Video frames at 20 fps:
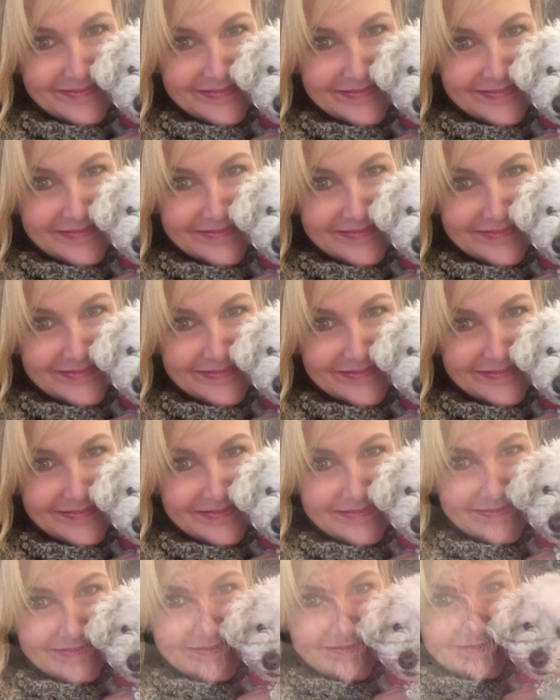
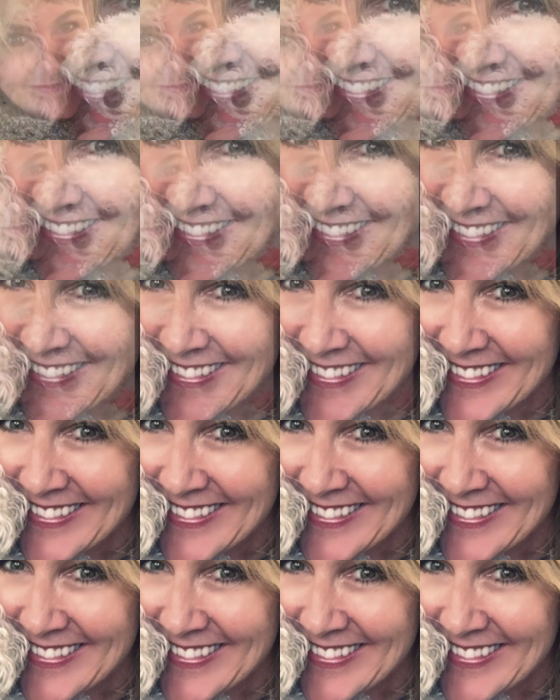
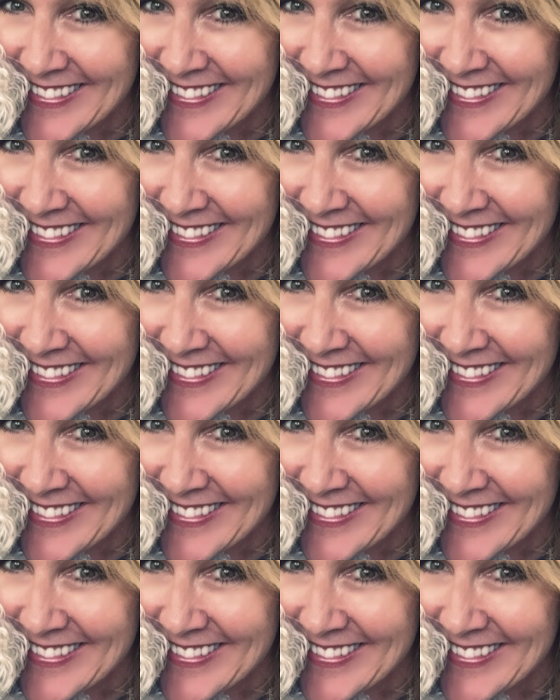
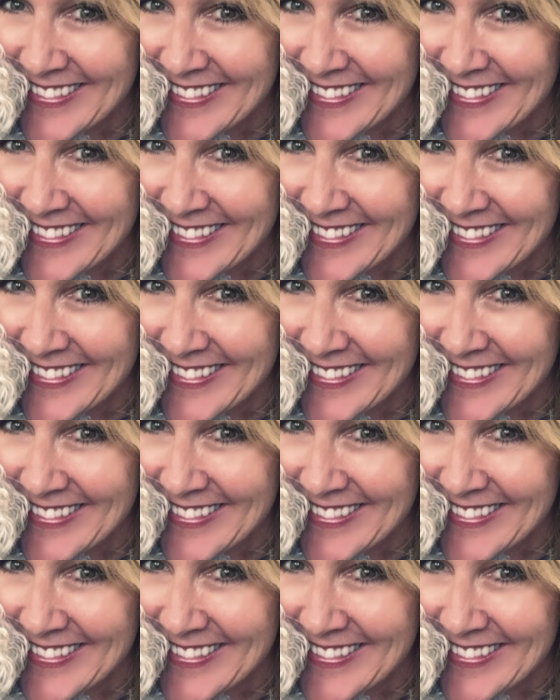
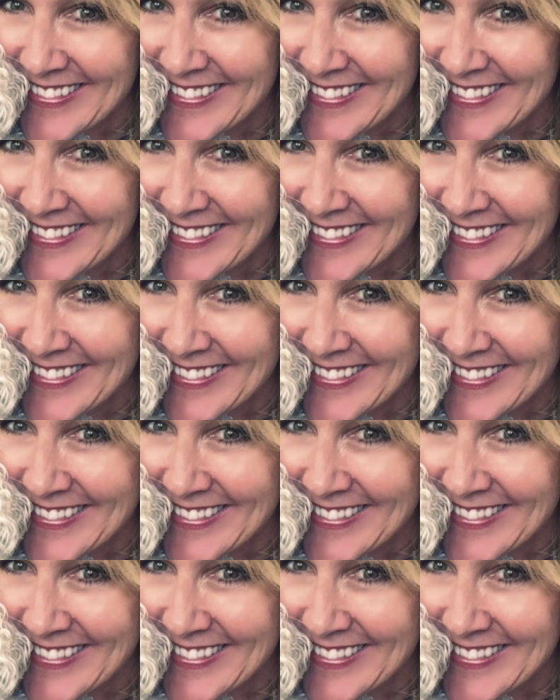
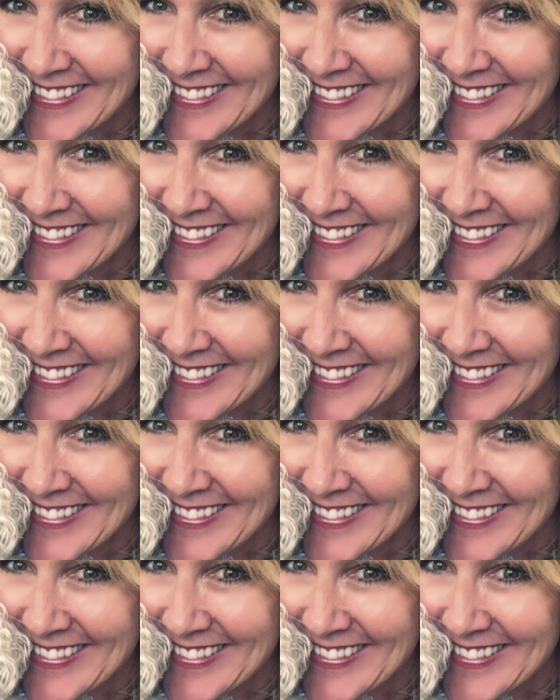[no speech]